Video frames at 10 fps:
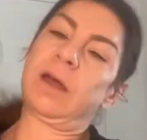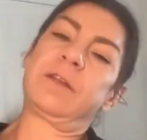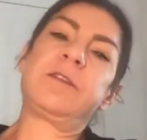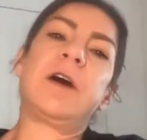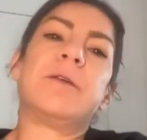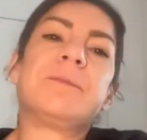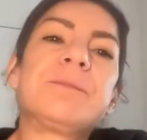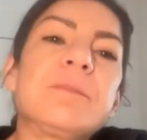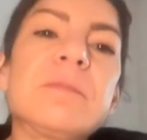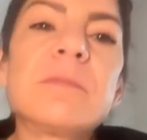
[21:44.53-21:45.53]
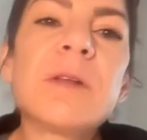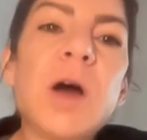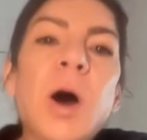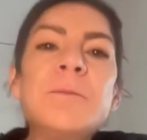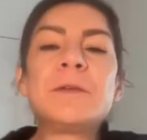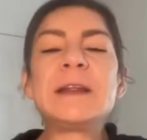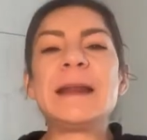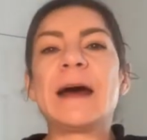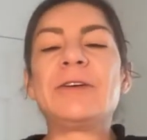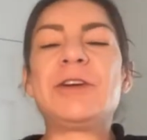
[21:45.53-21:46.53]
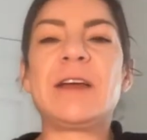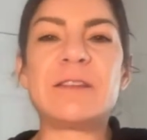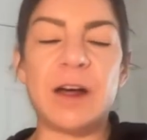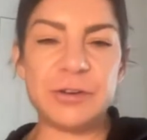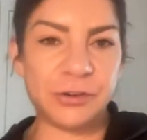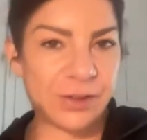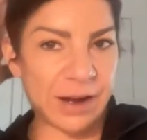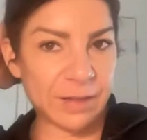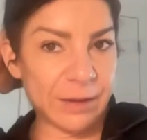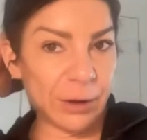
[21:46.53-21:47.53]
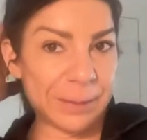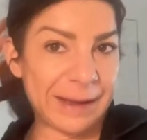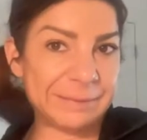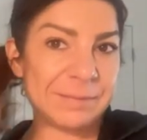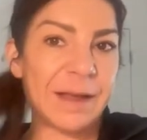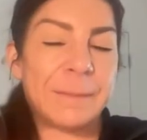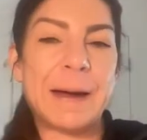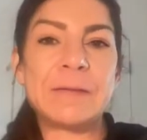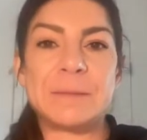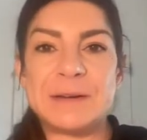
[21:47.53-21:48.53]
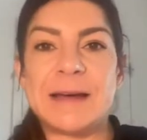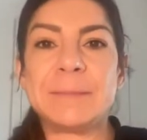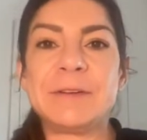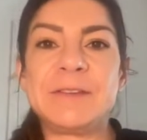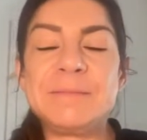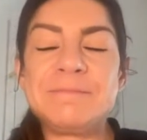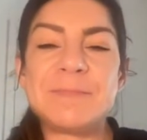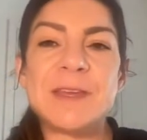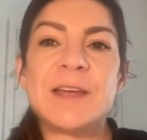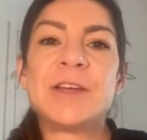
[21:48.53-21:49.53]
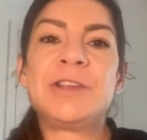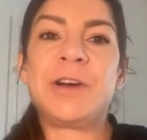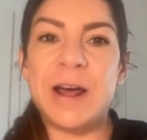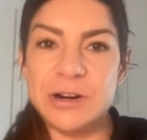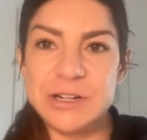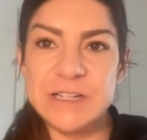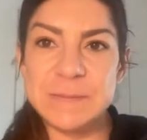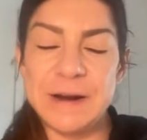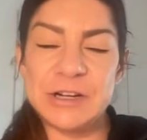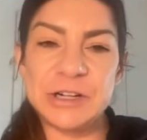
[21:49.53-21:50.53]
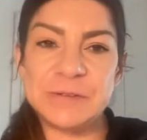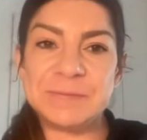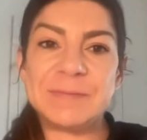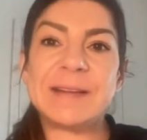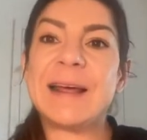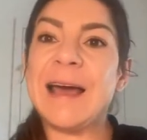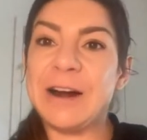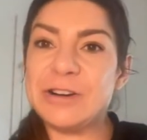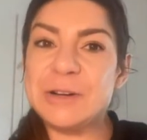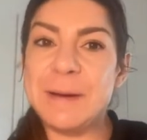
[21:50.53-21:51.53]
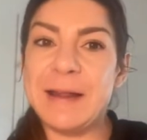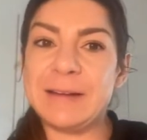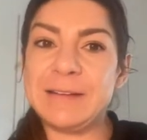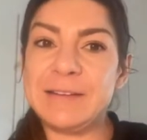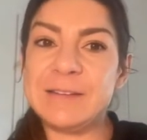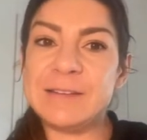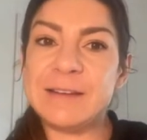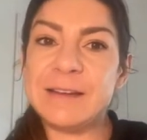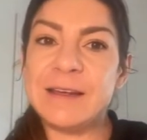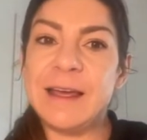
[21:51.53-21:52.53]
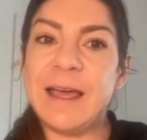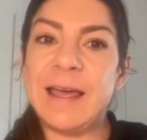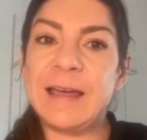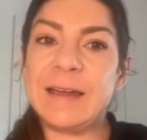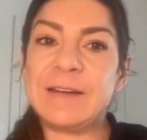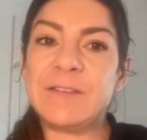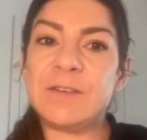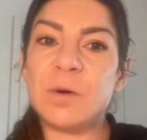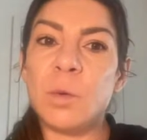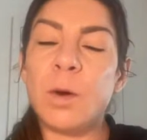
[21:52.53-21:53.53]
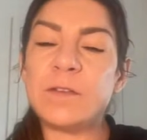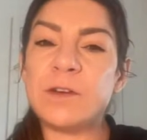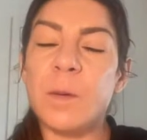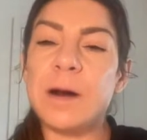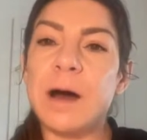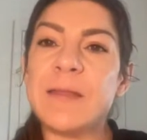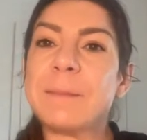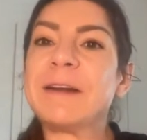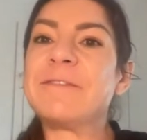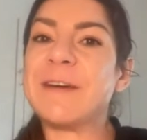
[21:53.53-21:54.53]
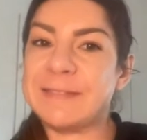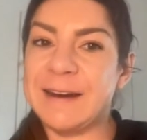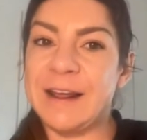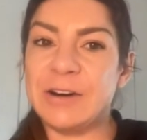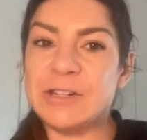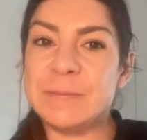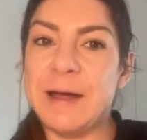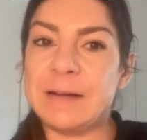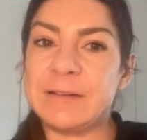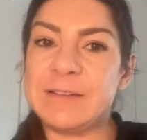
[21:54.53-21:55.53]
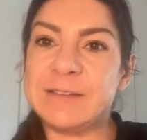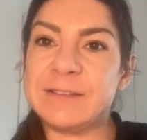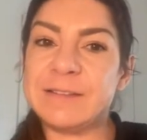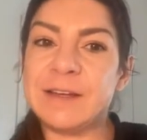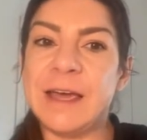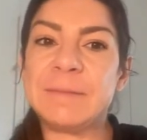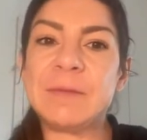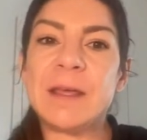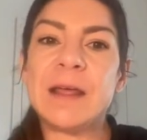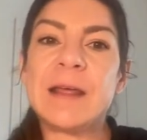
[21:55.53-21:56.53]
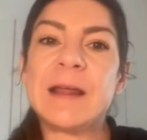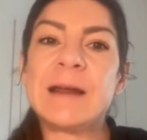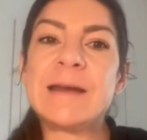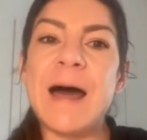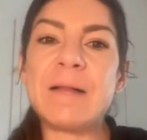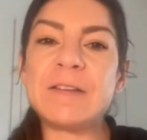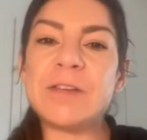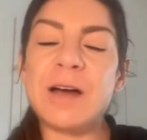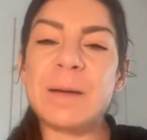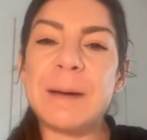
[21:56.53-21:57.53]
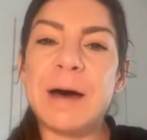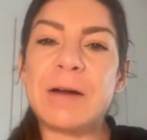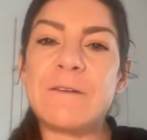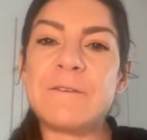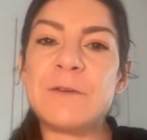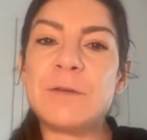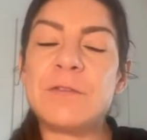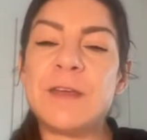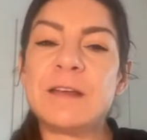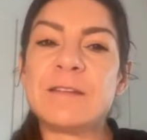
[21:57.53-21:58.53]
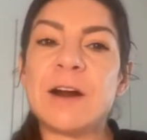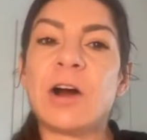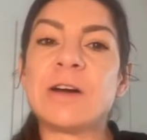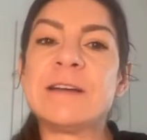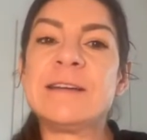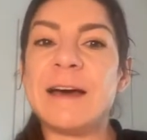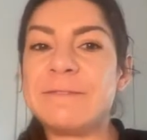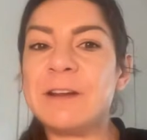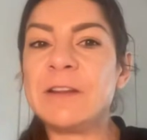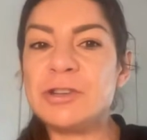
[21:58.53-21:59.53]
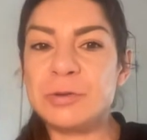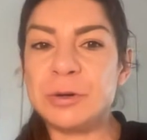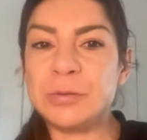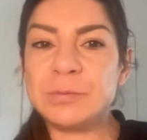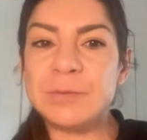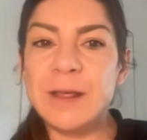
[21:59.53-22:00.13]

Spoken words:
So hopefully now you guys understand a little bit about the metabolism, your energy expenditure, energy balance, and what's going on that might affect that energy balance. Okay. Now let's talk about a few things that are definitely true